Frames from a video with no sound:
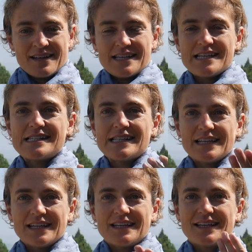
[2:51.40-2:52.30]

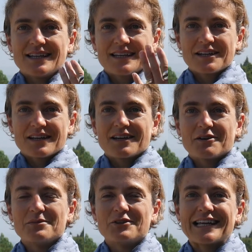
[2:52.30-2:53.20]
easy
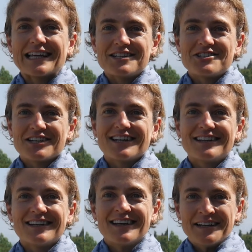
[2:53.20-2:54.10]

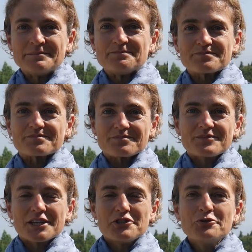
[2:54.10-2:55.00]
communication,
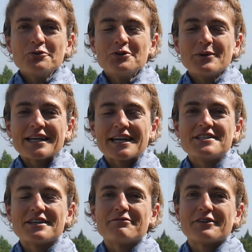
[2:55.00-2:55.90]
you
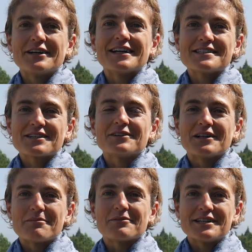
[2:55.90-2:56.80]
engage in very nice
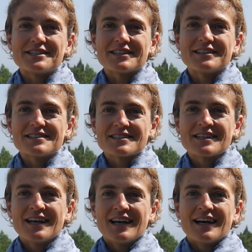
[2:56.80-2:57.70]
collaborations.
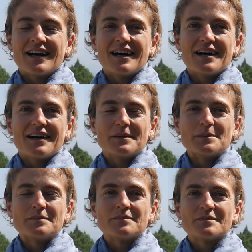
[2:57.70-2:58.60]

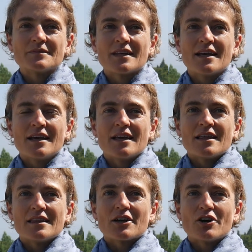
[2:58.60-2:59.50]

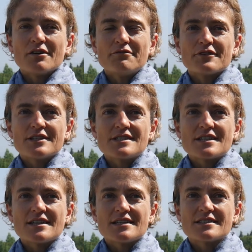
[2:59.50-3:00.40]
The
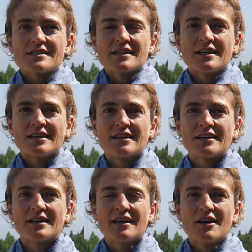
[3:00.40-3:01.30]
conferences
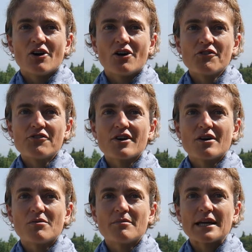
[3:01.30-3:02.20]

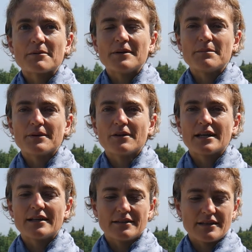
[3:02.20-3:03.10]
also make people,
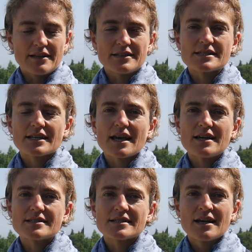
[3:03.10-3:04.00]
in this
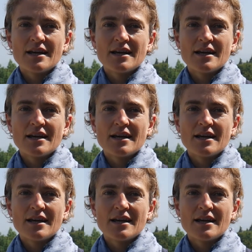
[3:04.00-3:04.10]
case,